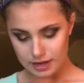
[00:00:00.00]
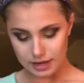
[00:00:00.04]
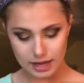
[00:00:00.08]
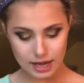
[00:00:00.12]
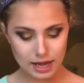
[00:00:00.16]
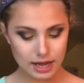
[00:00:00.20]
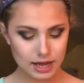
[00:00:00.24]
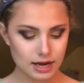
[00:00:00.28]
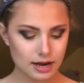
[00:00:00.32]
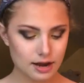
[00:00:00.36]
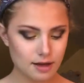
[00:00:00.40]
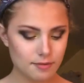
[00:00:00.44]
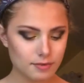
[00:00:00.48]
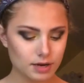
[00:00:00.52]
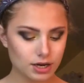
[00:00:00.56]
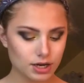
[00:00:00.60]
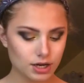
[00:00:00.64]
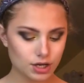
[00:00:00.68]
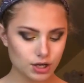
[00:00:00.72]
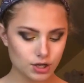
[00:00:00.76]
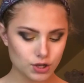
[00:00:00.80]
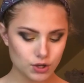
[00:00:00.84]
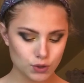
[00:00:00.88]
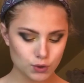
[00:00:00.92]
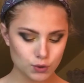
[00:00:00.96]
And I'm going
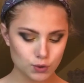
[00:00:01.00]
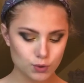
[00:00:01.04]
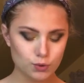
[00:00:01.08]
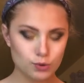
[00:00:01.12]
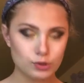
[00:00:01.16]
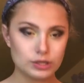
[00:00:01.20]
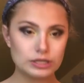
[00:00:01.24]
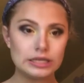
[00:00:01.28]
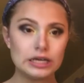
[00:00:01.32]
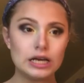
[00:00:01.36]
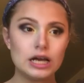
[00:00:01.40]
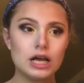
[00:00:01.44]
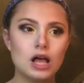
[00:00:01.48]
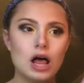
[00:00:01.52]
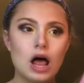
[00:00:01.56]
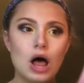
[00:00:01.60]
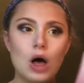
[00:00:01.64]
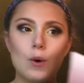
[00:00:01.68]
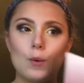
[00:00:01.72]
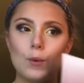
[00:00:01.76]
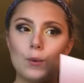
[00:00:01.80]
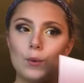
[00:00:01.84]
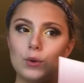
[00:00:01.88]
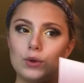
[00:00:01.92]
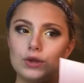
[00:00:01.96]
to use,
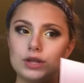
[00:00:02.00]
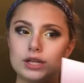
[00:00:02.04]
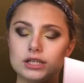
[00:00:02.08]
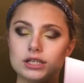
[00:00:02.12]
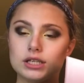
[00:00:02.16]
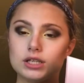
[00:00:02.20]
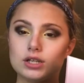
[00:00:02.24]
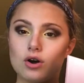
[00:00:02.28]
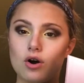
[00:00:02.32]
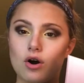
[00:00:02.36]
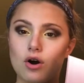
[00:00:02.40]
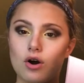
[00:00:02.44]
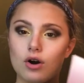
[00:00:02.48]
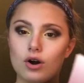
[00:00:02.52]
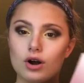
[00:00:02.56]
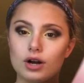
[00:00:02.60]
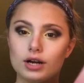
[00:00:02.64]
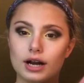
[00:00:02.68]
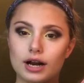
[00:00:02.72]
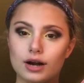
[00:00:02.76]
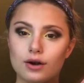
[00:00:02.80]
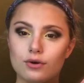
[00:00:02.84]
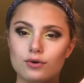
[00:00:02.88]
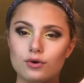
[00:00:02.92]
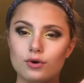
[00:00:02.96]
ooh, this is hard.
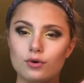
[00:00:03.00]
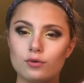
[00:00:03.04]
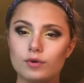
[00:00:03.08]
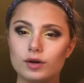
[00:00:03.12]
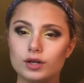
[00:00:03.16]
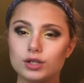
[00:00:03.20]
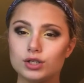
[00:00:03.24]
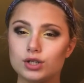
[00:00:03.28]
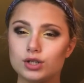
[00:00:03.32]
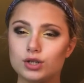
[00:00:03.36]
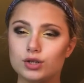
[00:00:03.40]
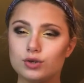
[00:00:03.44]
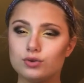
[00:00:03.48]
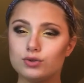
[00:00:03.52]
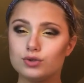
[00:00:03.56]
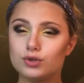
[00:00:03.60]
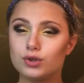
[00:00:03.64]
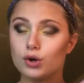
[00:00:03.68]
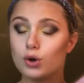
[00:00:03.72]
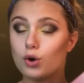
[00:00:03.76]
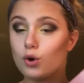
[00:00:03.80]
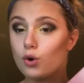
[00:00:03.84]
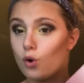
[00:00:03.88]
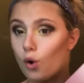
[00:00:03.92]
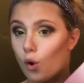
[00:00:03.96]
I don't know if I should use
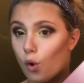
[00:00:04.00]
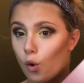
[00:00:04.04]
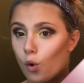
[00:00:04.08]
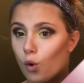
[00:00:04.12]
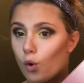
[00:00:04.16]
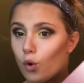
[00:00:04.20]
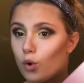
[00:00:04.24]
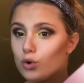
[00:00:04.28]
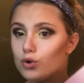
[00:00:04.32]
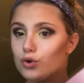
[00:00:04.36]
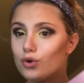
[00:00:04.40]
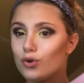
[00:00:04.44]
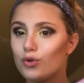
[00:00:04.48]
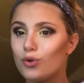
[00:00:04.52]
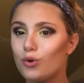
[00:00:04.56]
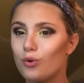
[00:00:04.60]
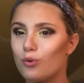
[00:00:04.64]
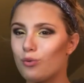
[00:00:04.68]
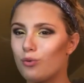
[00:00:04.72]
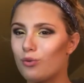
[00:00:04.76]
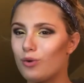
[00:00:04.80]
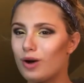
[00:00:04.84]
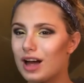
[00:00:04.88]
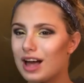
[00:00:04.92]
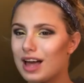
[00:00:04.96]
the gold or the
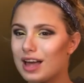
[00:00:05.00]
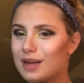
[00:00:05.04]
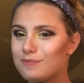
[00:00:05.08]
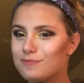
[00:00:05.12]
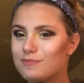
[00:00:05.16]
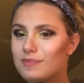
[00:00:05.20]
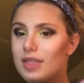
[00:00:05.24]
what.